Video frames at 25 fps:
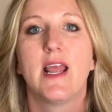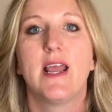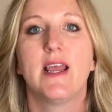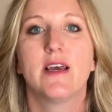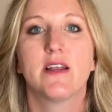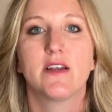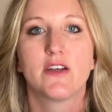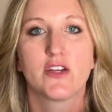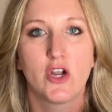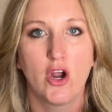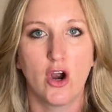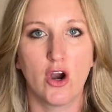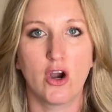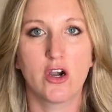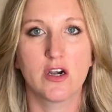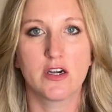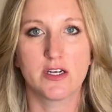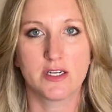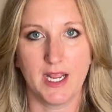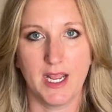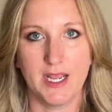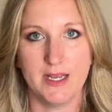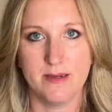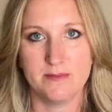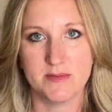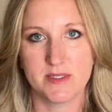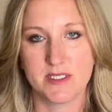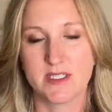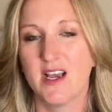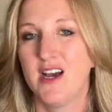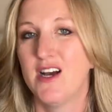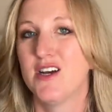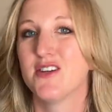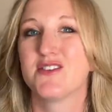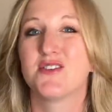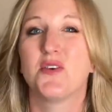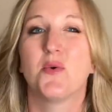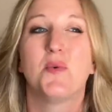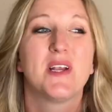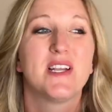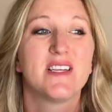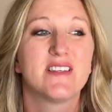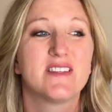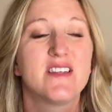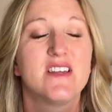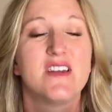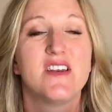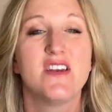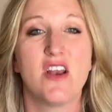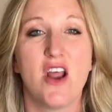and card games. So it
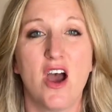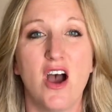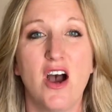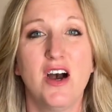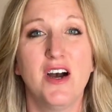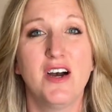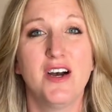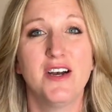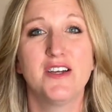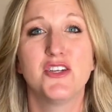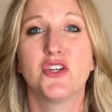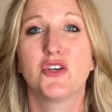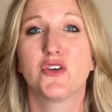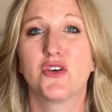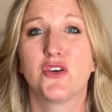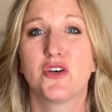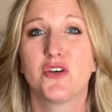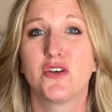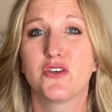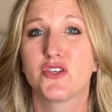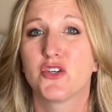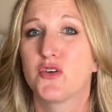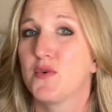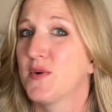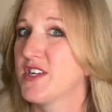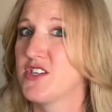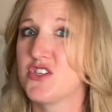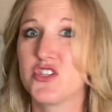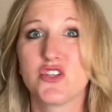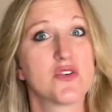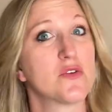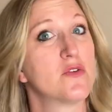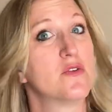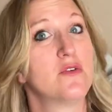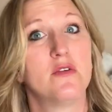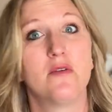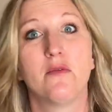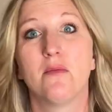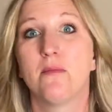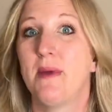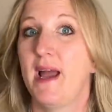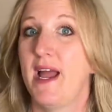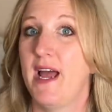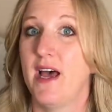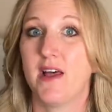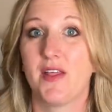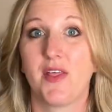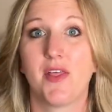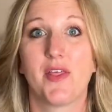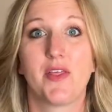is not your traditional
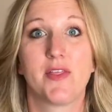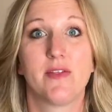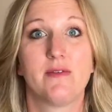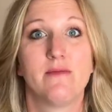math